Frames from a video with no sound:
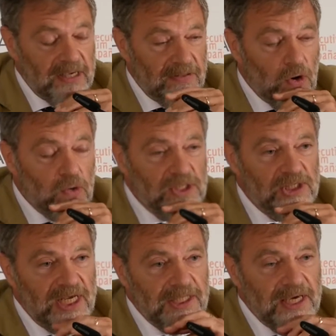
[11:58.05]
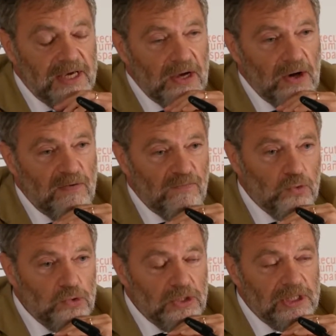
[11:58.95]
Mm-hmm. The whole setting of
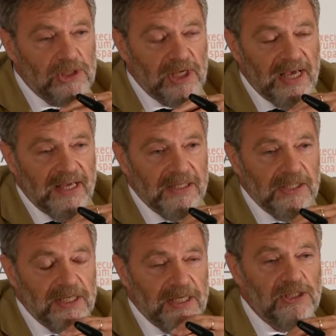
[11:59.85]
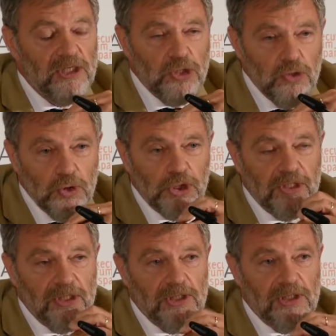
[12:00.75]
rules and
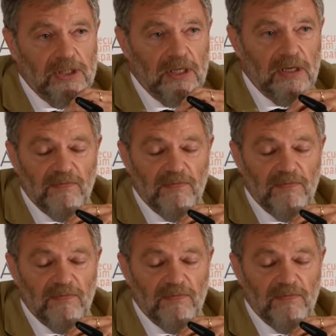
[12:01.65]
institutions,